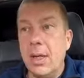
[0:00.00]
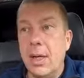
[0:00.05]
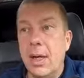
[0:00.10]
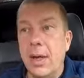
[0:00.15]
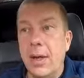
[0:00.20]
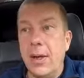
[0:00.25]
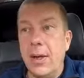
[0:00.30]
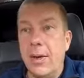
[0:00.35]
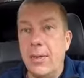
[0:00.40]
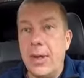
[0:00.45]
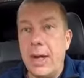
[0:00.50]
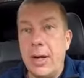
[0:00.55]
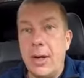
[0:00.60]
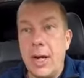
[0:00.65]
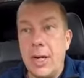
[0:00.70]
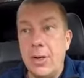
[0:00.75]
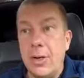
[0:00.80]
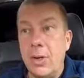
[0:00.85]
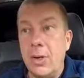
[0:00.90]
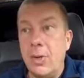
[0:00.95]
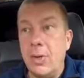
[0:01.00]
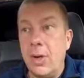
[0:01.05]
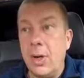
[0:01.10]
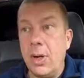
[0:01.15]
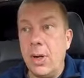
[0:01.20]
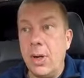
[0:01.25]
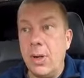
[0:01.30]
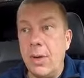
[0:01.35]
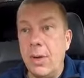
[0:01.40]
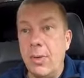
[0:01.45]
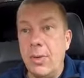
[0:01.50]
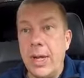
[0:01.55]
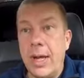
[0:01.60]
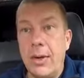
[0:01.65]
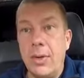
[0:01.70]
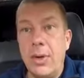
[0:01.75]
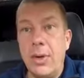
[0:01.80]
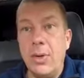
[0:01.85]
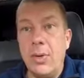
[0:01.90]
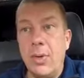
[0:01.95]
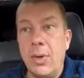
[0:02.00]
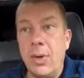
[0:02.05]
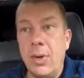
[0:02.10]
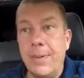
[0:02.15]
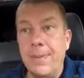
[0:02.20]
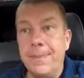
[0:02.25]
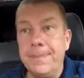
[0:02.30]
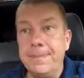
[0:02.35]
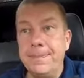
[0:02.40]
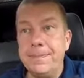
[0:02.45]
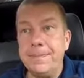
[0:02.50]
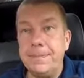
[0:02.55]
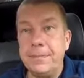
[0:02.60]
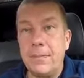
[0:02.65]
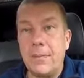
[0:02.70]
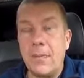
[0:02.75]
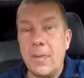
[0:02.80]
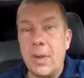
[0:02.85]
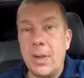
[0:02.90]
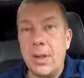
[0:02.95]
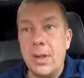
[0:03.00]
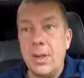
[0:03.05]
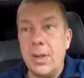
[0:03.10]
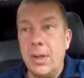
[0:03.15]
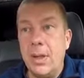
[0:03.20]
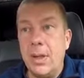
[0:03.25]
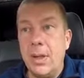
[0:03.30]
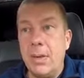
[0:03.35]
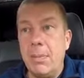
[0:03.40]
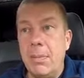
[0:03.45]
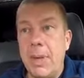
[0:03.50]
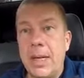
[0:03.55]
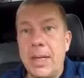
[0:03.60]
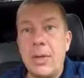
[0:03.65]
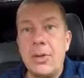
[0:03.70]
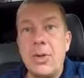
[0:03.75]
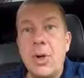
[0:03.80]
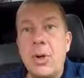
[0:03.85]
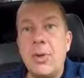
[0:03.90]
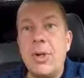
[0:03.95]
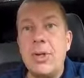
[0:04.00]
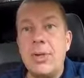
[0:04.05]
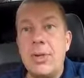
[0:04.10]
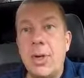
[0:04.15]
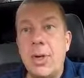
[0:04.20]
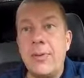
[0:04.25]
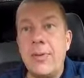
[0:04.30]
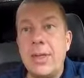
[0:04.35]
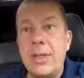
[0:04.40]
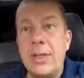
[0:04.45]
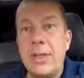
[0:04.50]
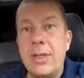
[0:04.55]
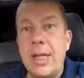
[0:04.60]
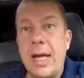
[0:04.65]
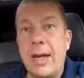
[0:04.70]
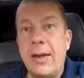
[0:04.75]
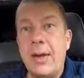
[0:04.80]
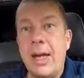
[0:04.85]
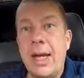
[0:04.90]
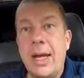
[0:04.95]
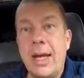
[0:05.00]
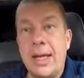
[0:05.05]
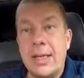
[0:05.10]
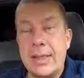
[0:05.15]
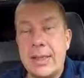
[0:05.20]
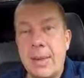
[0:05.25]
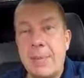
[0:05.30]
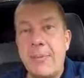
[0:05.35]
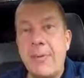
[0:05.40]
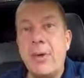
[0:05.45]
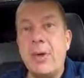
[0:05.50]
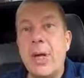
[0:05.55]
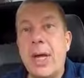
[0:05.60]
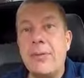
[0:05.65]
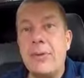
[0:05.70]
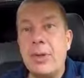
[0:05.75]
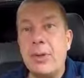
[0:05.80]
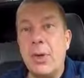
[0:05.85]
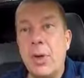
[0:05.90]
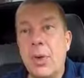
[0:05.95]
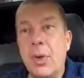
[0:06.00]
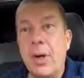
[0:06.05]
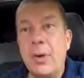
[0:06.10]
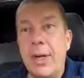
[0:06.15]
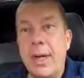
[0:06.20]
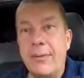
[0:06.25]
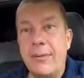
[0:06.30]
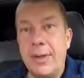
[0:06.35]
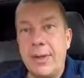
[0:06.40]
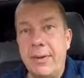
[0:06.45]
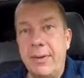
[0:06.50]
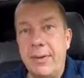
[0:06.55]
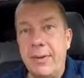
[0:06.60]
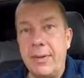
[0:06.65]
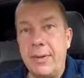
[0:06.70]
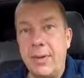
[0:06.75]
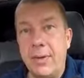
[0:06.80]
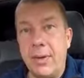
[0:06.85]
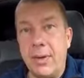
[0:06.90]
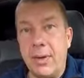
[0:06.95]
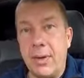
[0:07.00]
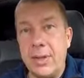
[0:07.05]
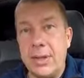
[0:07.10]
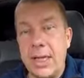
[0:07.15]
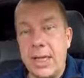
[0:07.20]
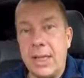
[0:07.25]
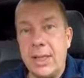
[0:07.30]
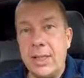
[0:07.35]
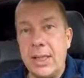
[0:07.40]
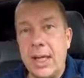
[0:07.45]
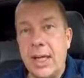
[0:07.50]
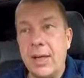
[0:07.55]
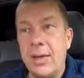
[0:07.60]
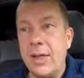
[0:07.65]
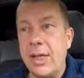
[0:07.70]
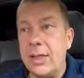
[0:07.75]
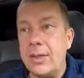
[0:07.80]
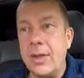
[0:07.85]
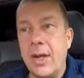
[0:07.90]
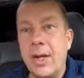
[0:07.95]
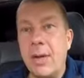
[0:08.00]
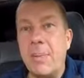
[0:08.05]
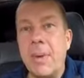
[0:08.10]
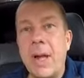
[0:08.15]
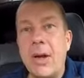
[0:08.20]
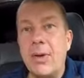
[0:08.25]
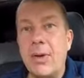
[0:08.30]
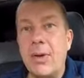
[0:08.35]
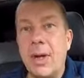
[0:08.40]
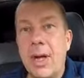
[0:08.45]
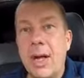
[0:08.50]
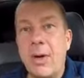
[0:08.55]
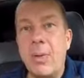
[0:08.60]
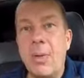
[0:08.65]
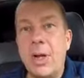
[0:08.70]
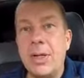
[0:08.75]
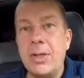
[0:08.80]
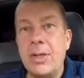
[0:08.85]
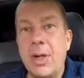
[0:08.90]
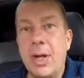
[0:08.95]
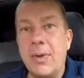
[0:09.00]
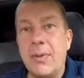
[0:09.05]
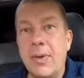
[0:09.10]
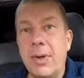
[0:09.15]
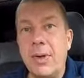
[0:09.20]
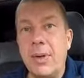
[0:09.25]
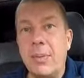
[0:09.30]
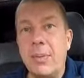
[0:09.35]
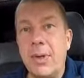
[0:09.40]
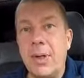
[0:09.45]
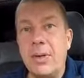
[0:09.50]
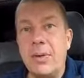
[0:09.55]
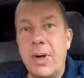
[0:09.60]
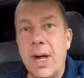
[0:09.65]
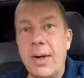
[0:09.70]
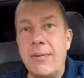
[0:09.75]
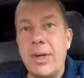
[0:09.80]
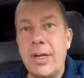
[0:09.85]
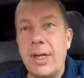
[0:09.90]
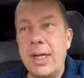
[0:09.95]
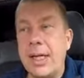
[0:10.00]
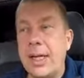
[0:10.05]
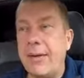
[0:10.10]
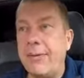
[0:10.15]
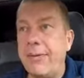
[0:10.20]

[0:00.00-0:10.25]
There are no mandatory services except you have to go every second year. It's not about how much you have been driving.